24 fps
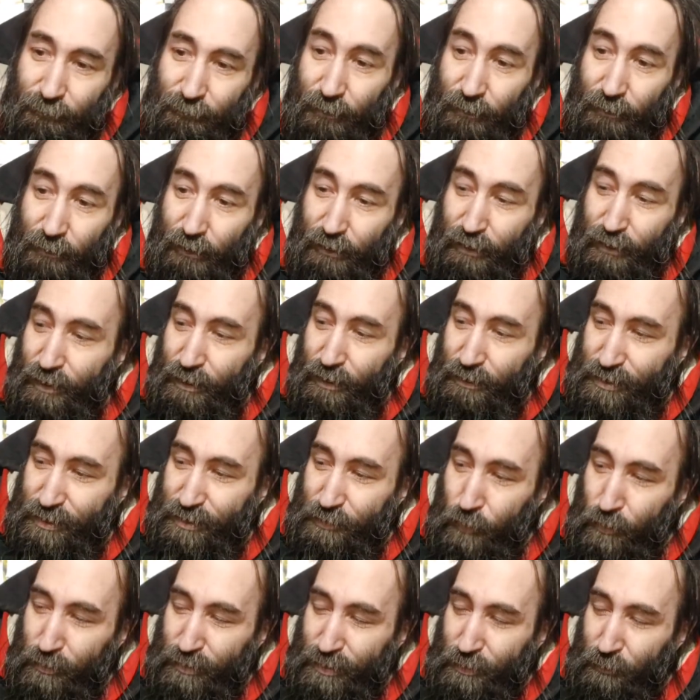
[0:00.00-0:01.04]
art is
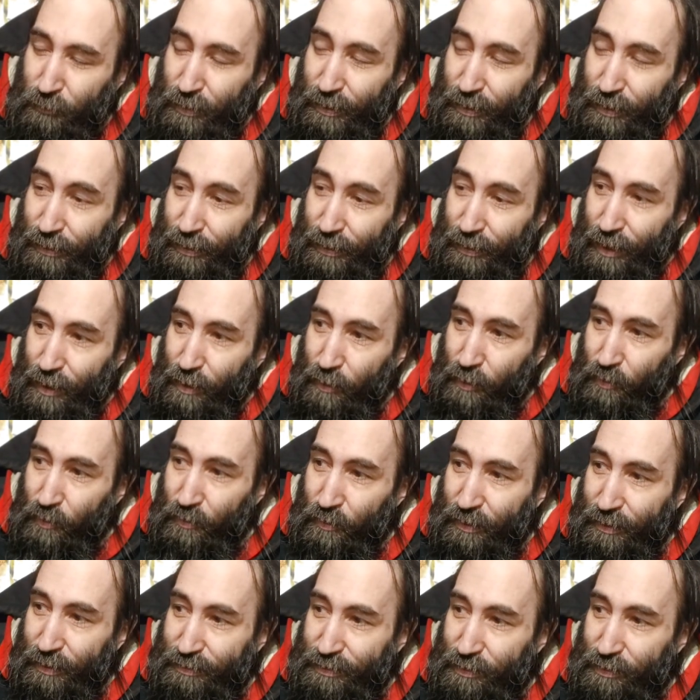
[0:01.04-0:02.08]
supposed to be a
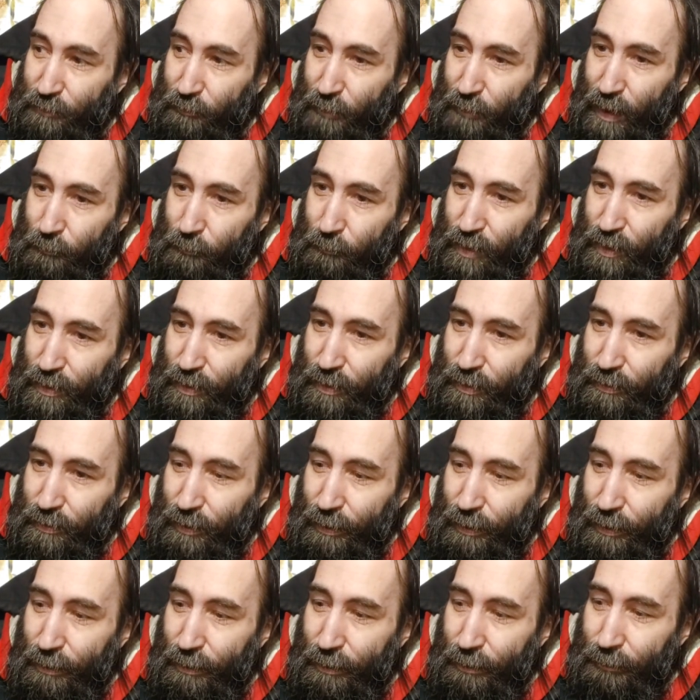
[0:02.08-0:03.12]
release, in my opinion.
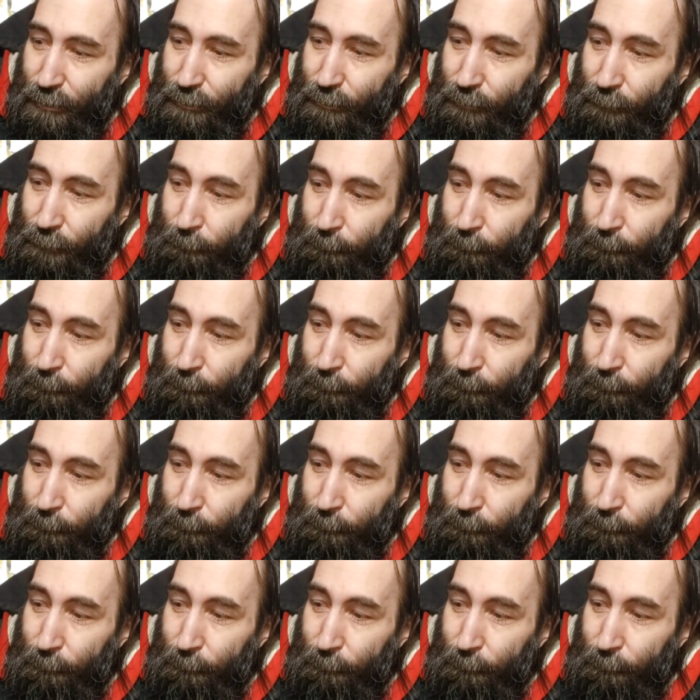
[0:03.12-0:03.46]
And